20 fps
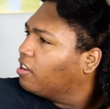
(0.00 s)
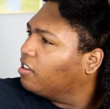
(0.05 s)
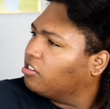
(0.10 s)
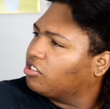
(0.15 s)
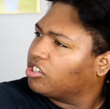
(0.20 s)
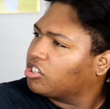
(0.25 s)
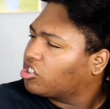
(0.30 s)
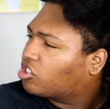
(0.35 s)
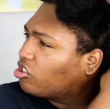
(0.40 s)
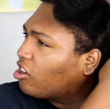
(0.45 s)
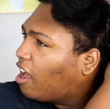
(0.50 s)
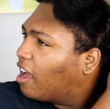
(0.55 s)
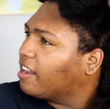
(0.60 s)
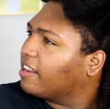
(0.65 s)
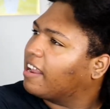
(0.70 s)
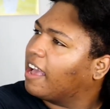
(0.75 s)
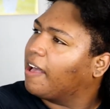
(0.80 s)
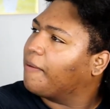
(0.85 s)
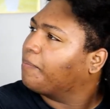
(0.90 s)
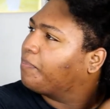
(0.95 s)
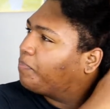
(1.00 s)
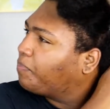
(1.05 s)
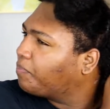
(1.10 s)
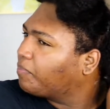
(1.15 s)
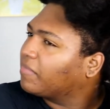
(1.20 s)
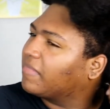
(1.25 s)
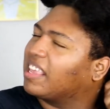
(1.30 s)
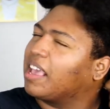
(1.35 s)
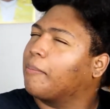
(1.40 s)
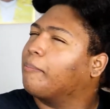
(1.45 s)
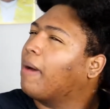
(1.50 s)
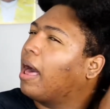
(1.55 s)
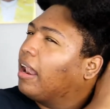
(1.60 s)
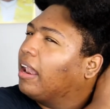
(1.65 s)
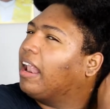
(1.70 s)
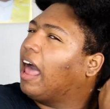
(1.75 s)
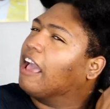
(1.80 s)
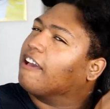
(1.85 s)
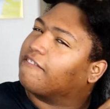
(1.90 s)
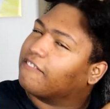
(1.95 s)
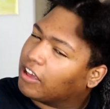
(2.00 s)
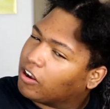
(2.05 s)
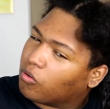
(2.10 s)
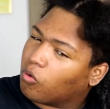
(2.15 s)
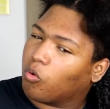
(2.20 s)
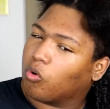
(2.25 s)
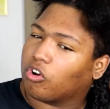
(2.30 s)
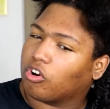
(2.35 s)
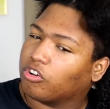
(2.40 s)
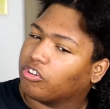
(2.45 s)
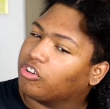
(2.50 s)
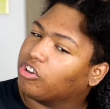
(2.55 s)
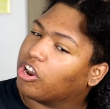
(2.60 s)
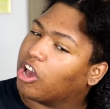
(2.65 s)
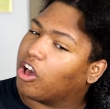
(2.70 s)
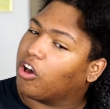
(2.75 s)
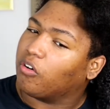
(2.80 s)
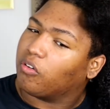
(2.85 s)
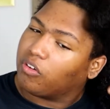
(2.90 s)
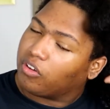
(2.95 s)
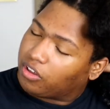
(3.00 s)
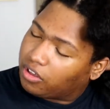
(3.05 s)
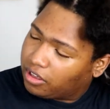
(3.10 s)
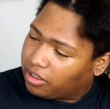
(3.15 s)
Just trying to get my life in order, you know?